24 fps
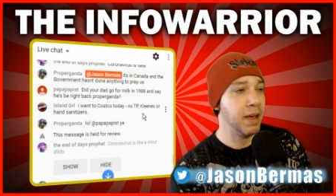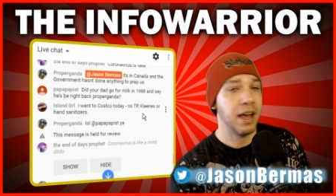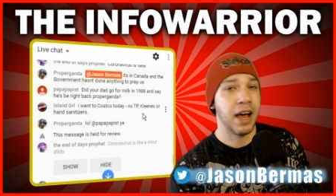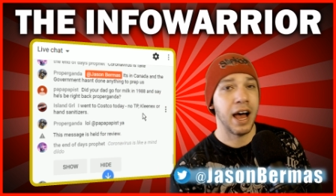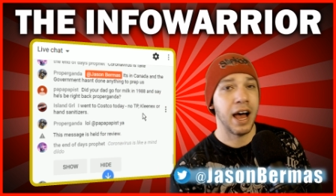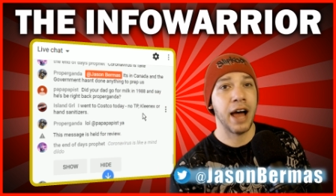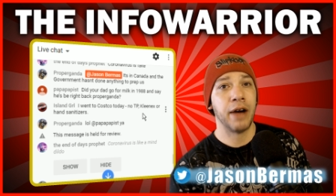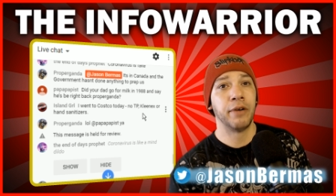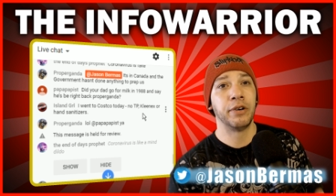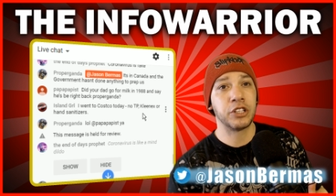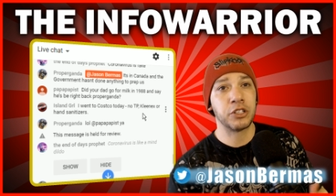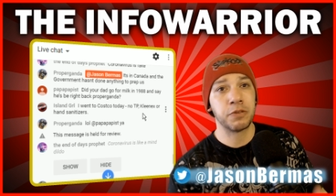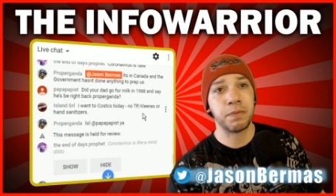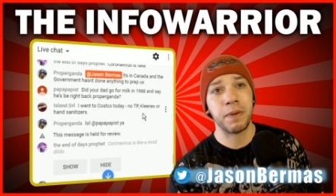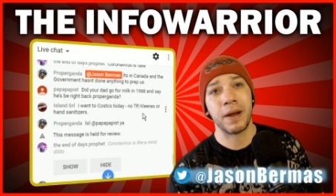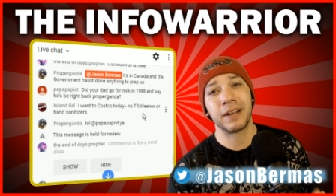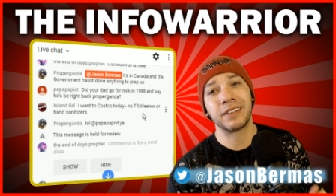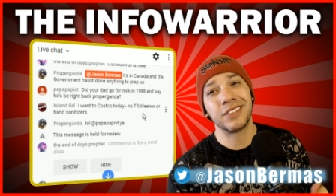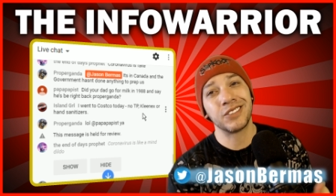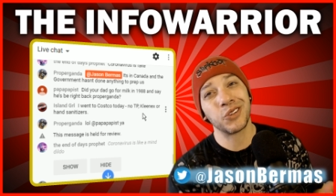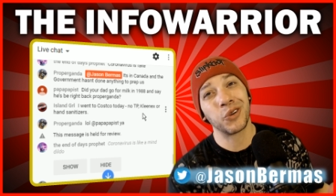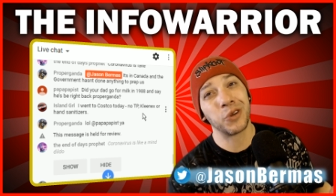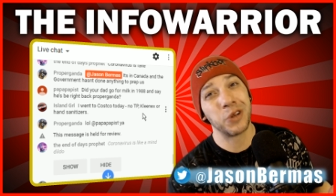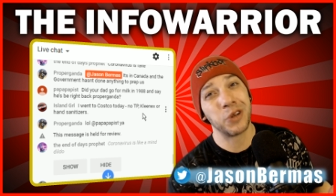I would expect
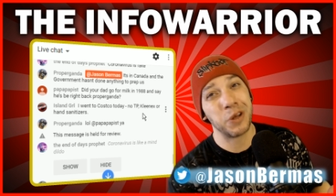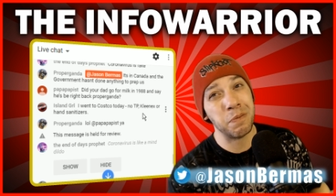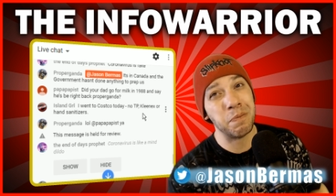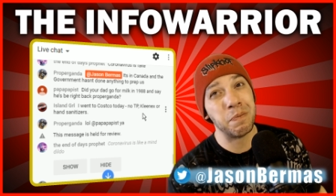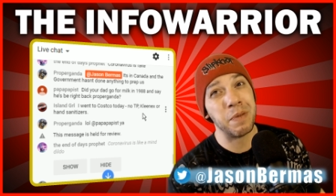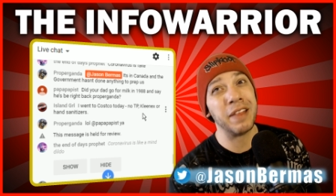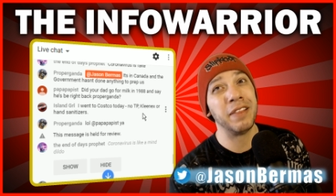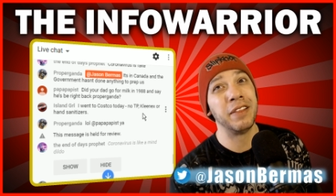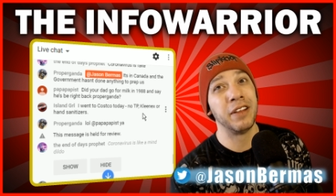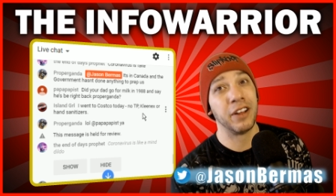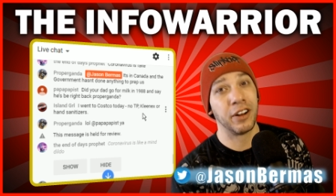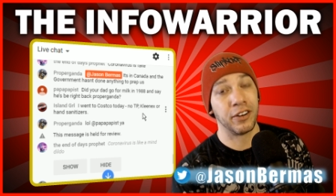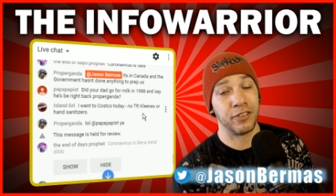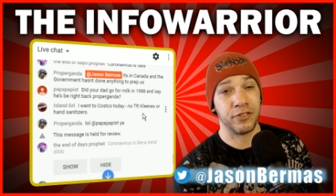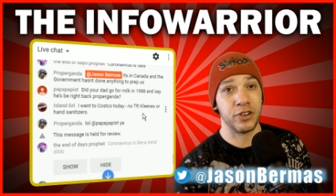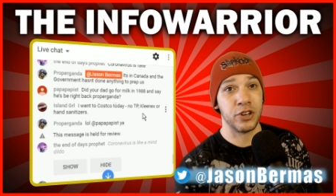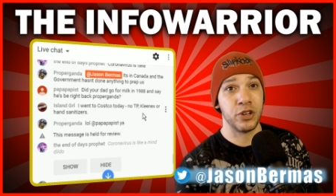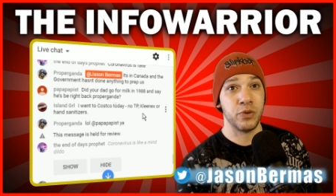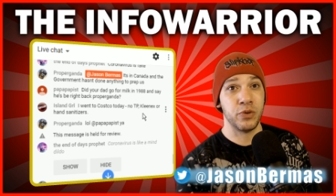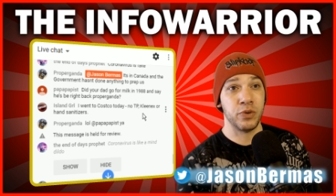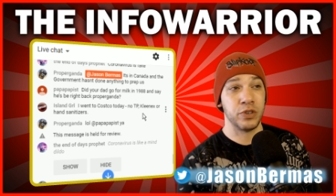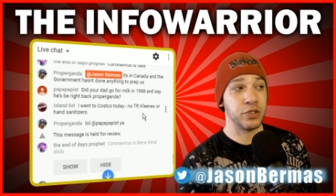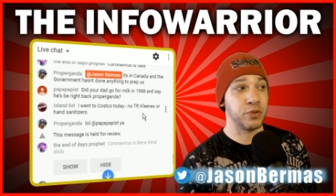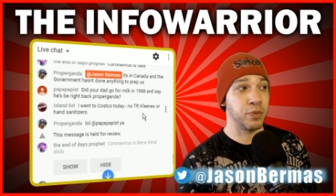it's already been there for
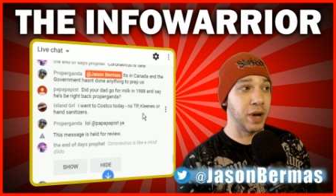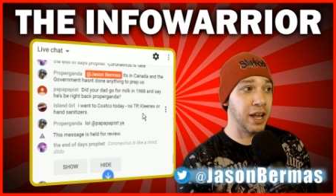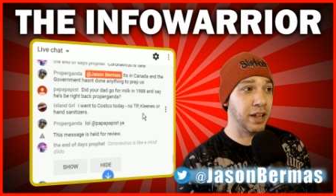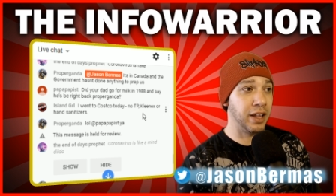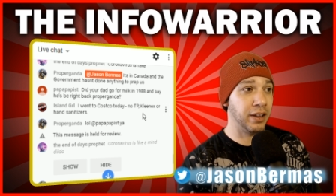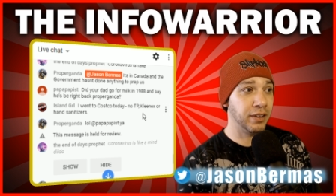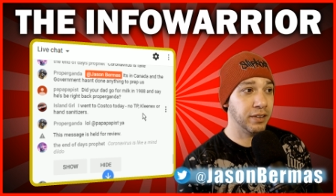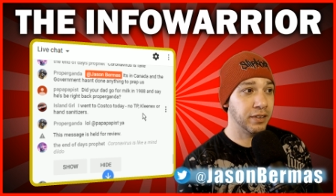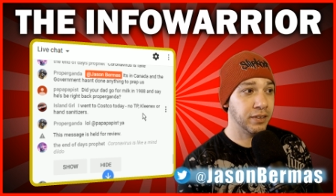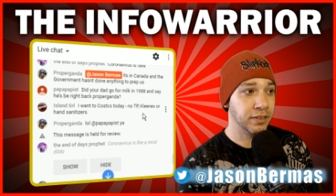you as well.